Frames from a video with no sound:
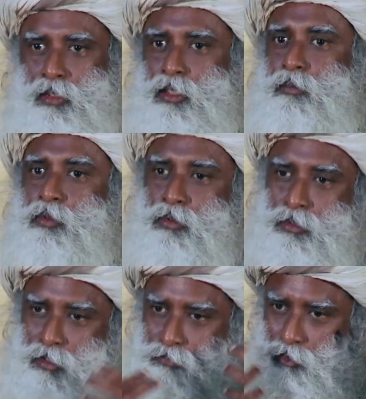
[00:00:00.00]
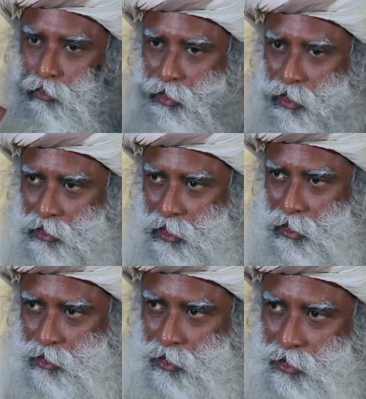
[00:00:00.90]
The beauty of human
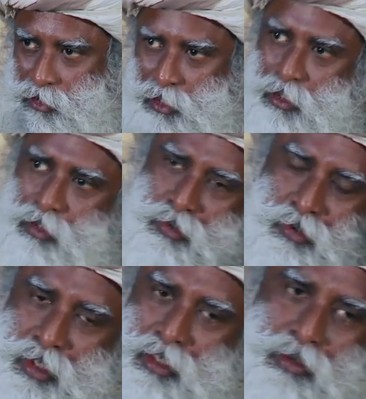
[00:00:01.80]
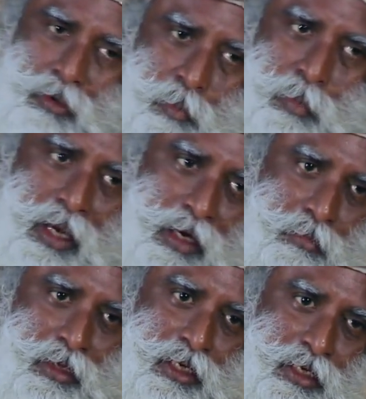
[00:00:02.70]
intellect is, you can look back a
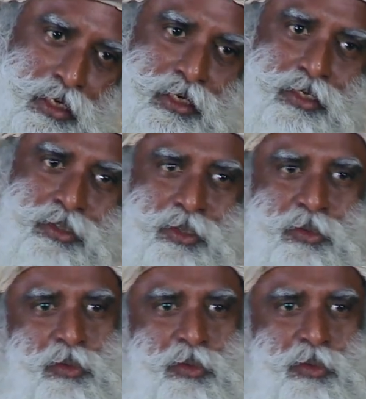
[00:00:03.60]
million years and you